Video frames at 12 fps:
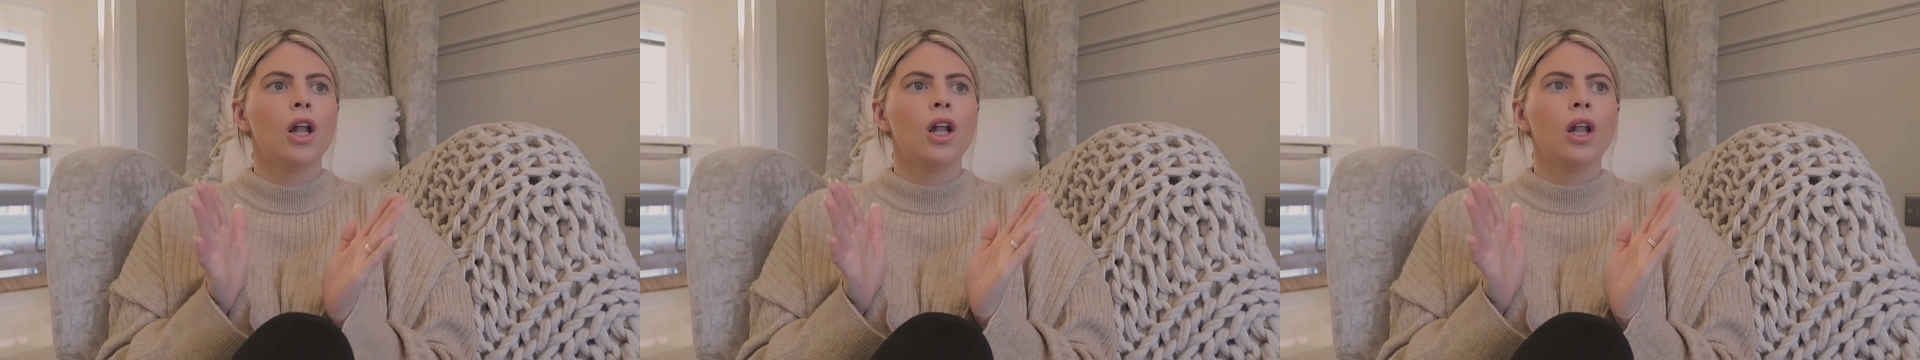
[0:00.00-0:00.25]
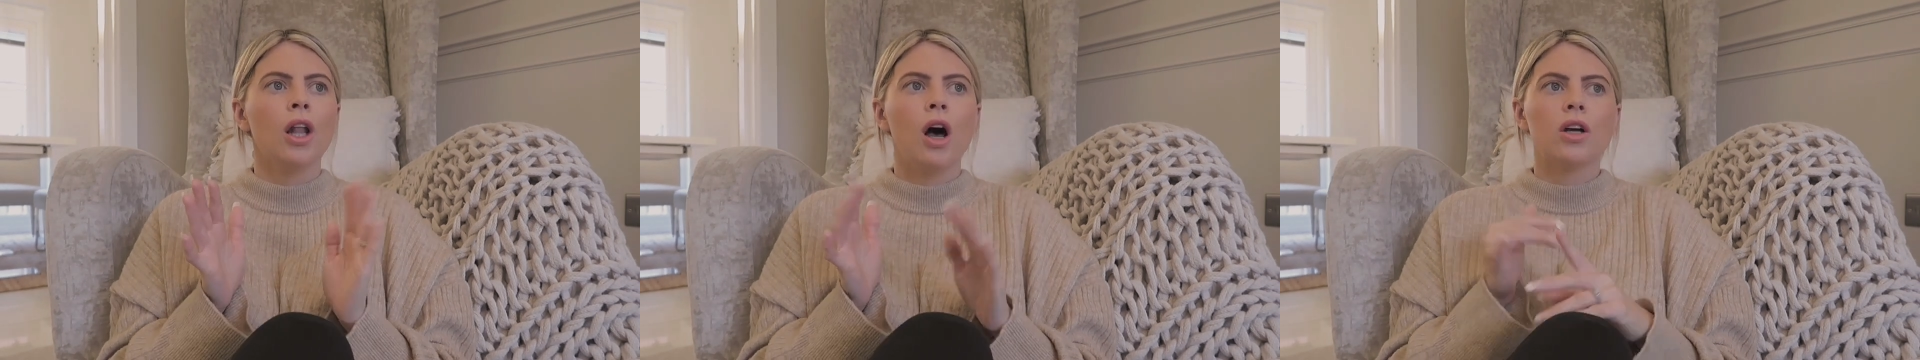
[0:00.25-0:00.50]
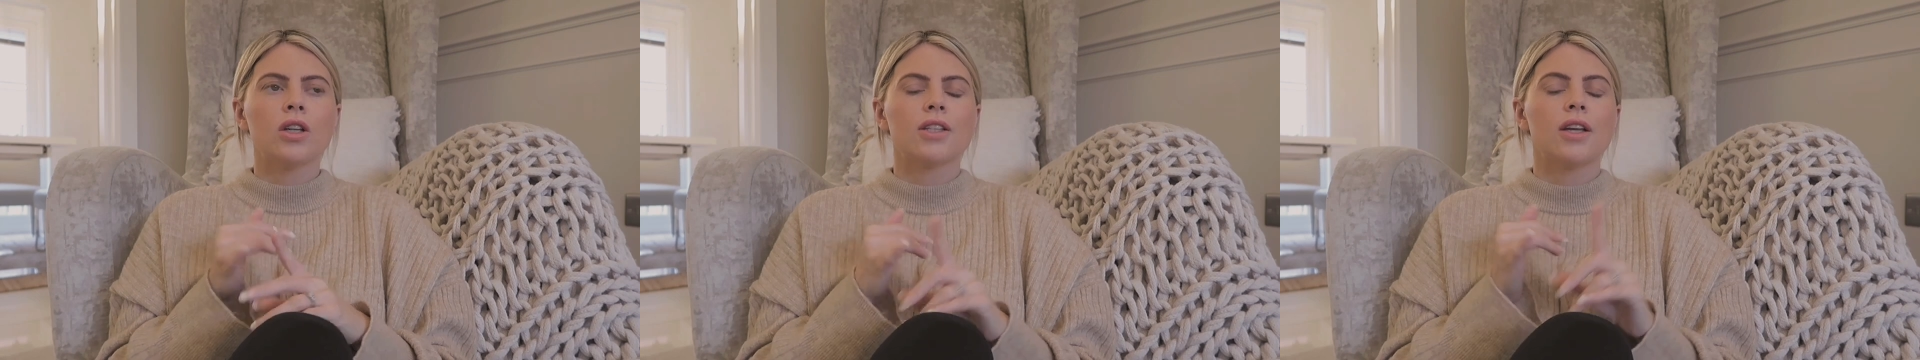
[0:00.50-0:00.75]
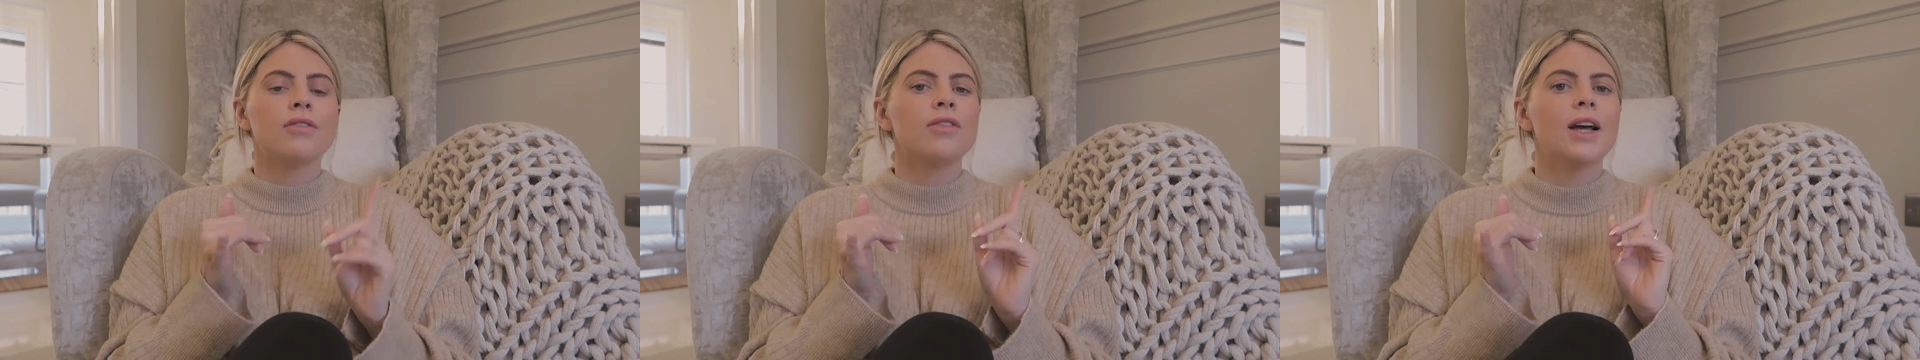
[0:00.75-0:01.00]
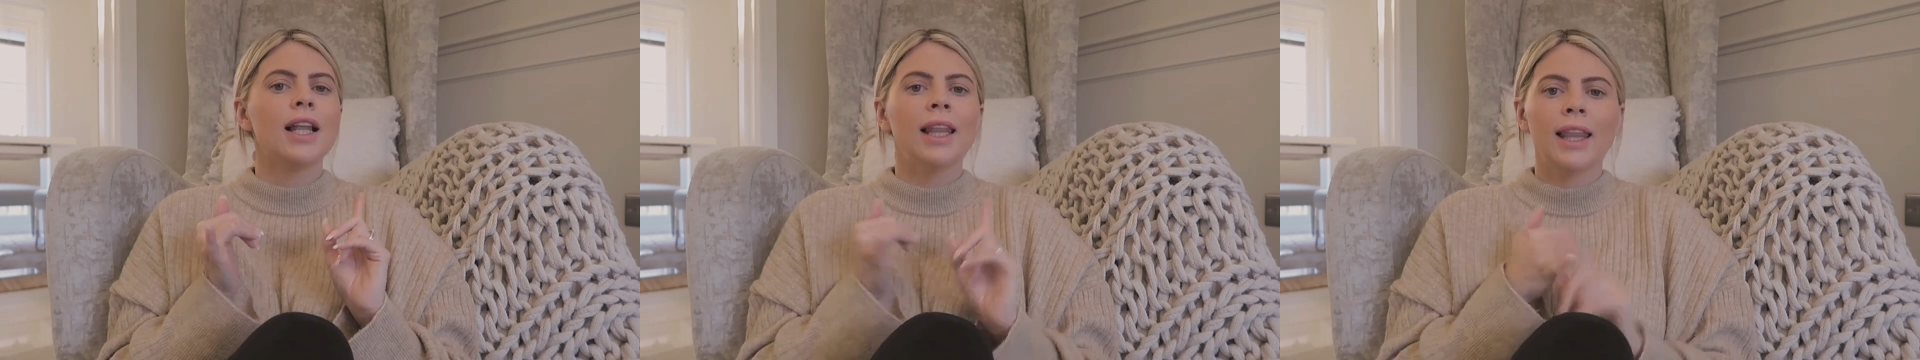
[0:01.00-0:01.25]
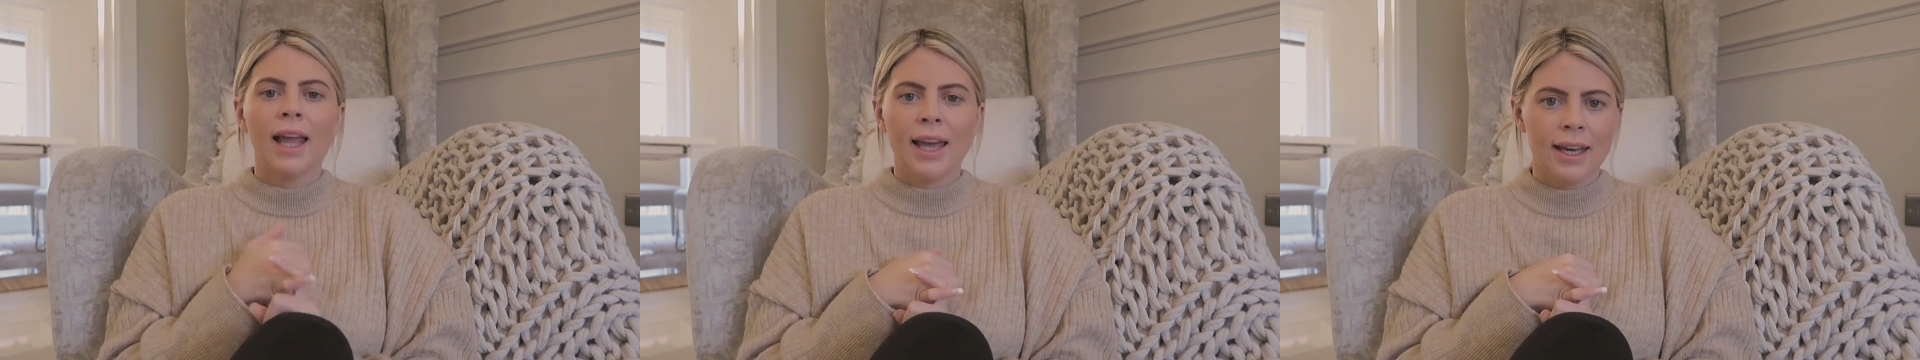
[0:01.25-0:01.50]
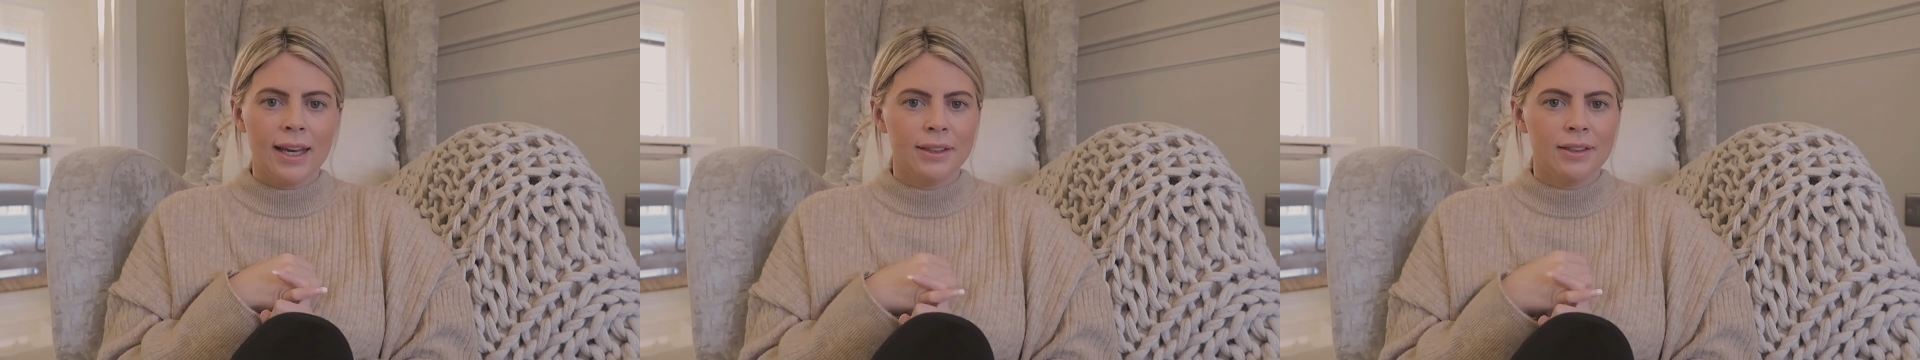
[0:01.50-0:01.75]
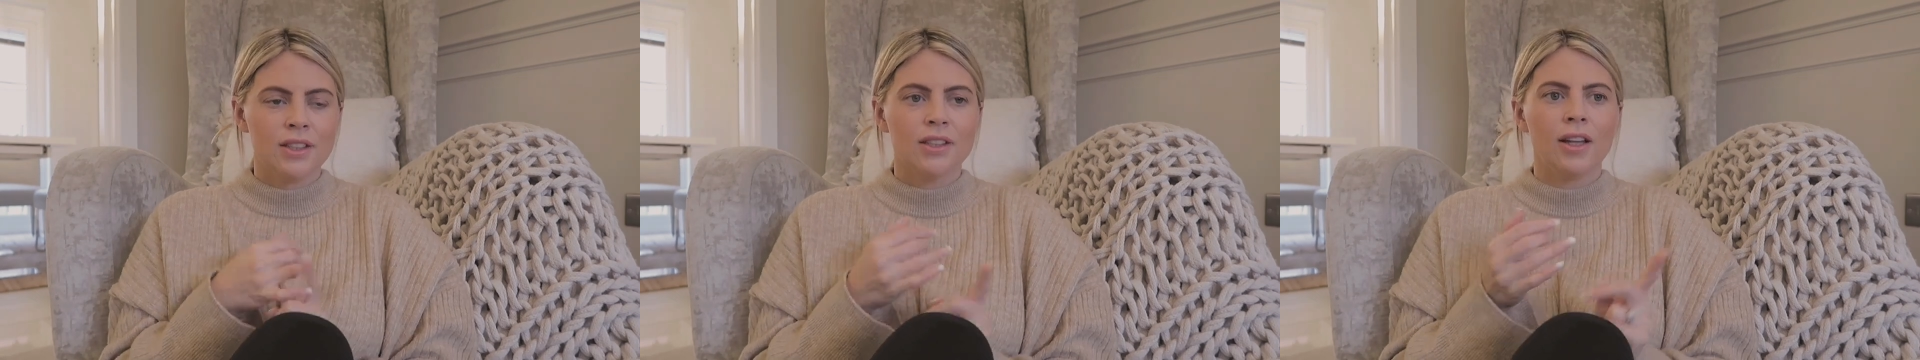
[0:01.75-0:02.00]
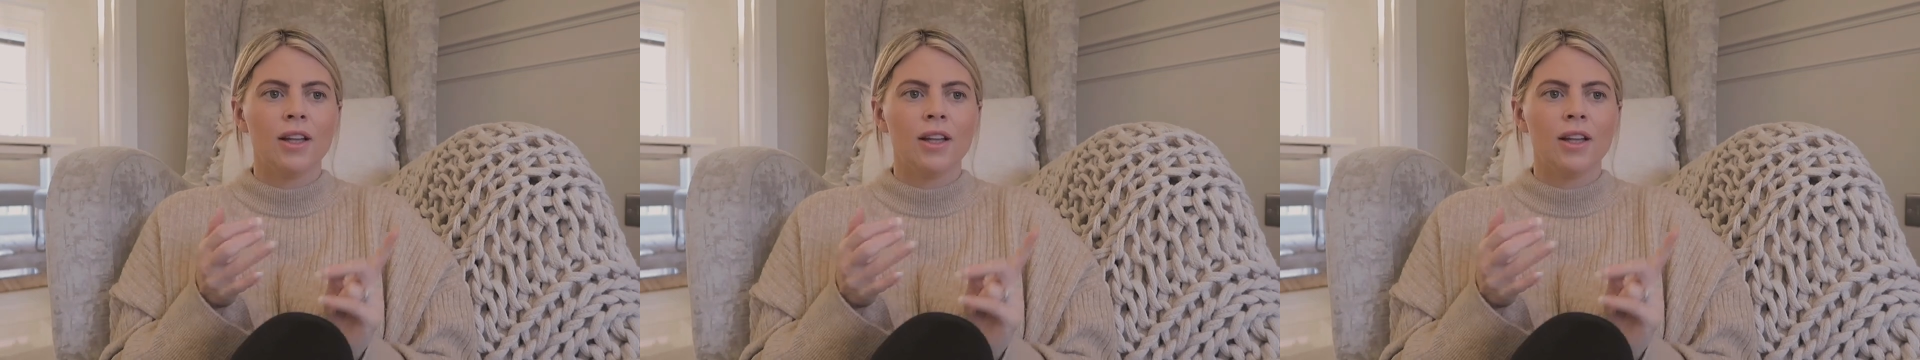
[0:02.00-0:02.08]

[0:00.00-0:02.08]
Lots of lay-ins,